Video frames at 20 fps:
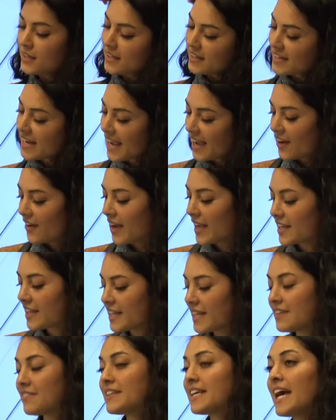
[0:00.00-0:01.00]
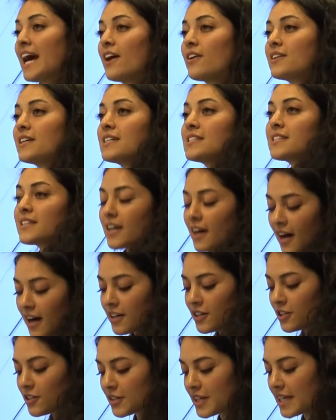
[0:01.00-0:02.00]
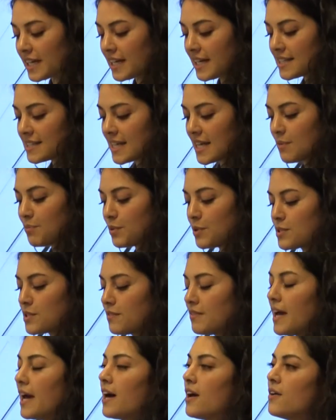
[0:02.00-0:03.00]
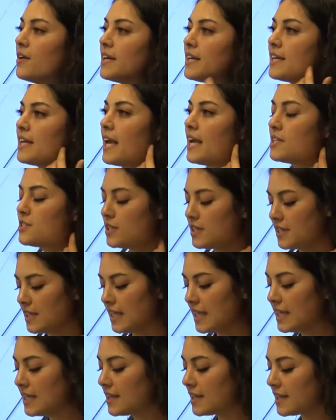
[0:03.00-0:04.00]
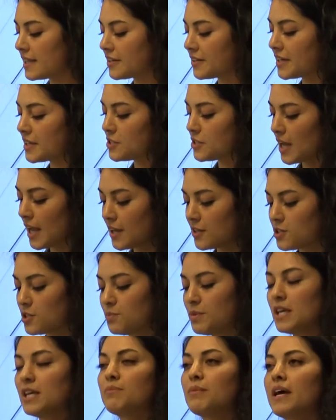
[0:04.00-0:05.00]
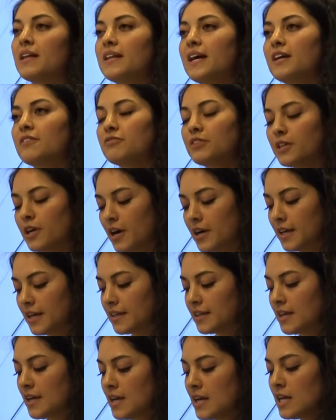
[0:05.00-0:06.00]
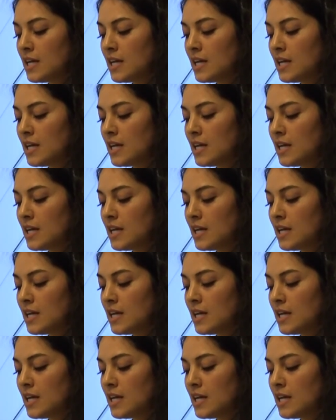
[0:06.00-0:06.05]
Now, I could give countless concrete examples of how engaging in theory changed me in my life regarding